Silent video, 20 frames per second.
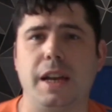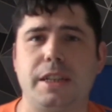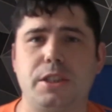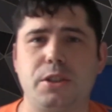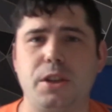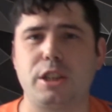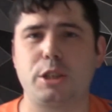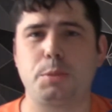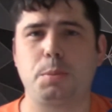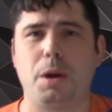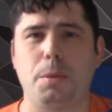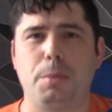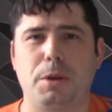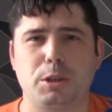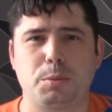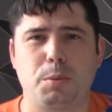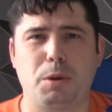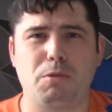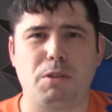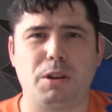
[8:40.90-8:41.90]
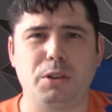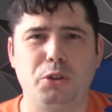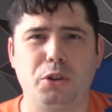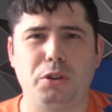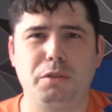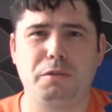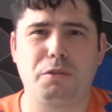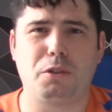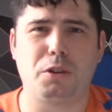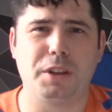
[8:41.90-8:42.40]
that's pretty much my
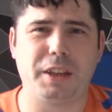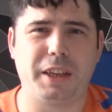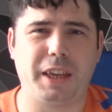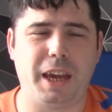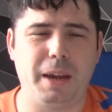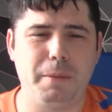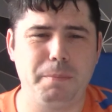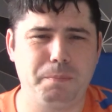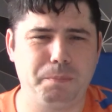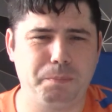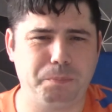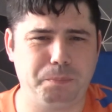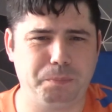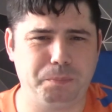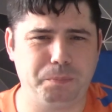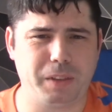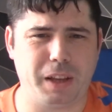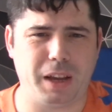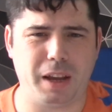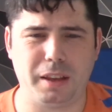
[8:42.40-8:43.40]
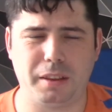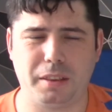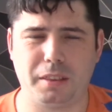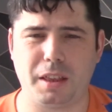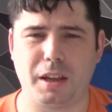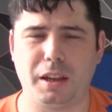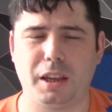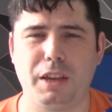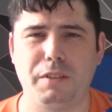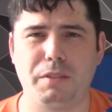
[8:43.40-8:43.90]
rundown for the game.
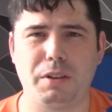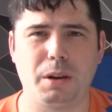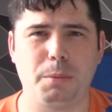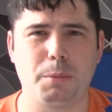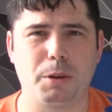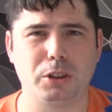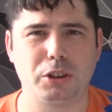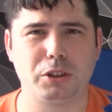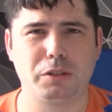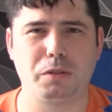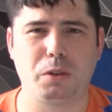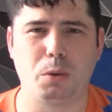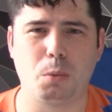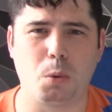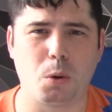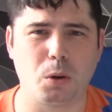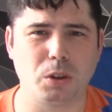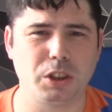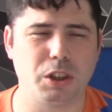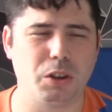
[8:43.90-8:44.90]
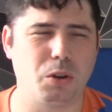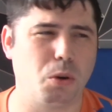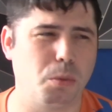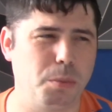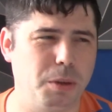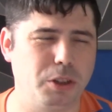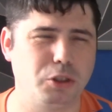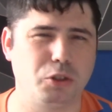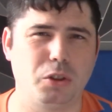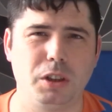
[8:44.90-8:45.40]
Thank you very much for watching. I hope you
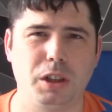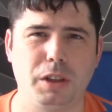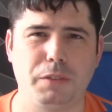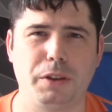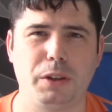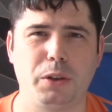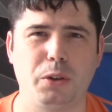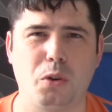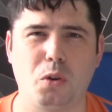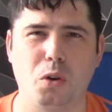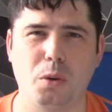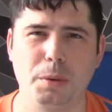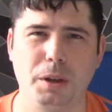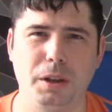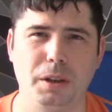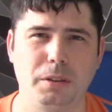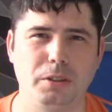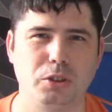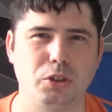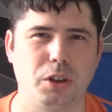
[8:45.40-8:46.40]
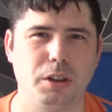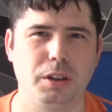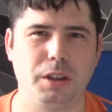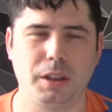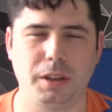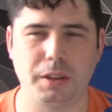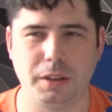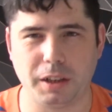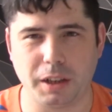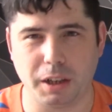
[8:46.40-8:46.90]
enjoyed the video. I hope you're enjoying
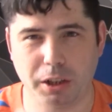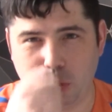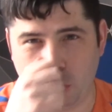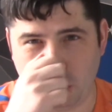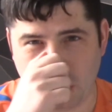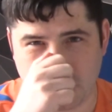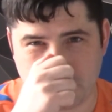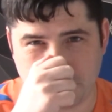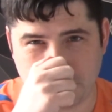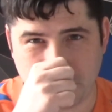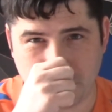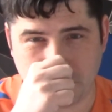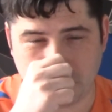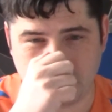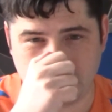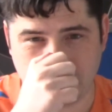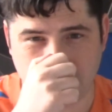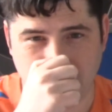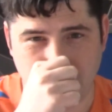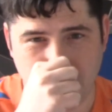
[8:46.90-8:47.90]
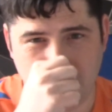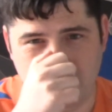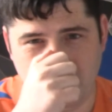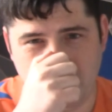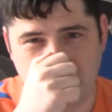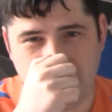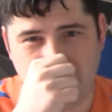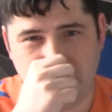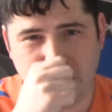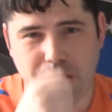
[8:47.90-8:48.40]
the kind of new aspect of
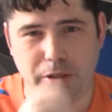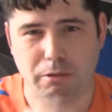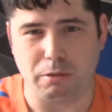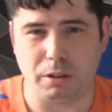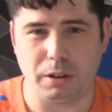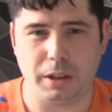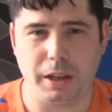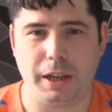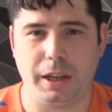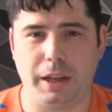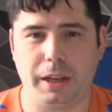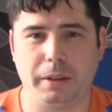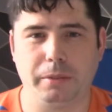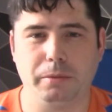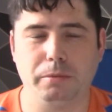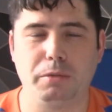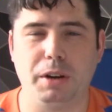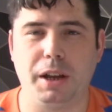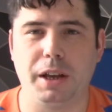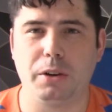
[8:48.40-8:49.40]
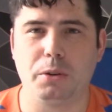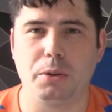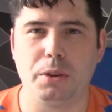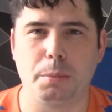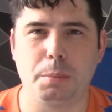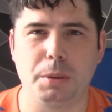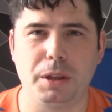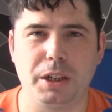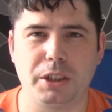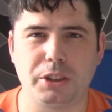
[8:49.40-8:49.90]
rating all the
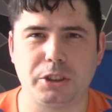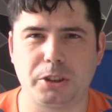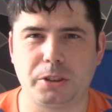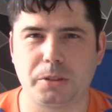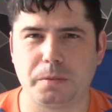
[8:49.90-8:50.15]
players,